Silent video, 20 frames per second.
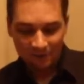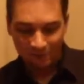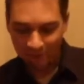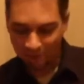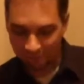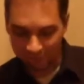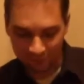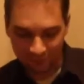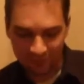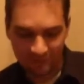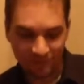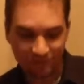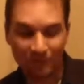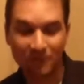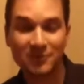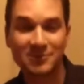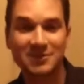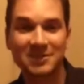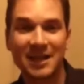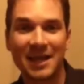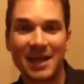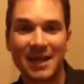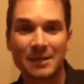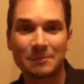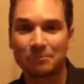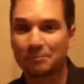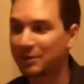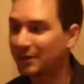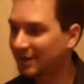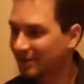through the first
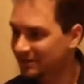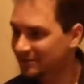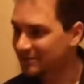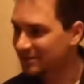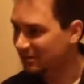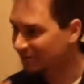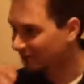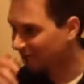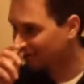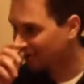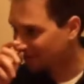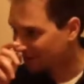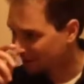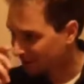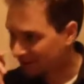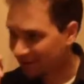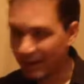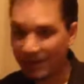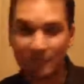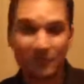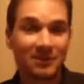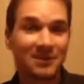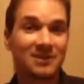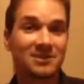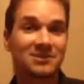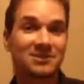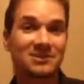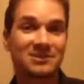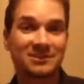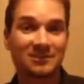8 picks here,
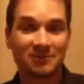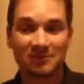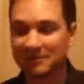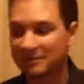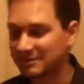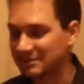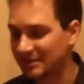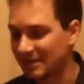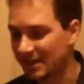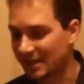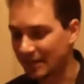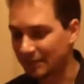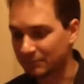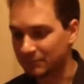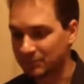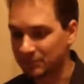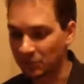everything's still the same.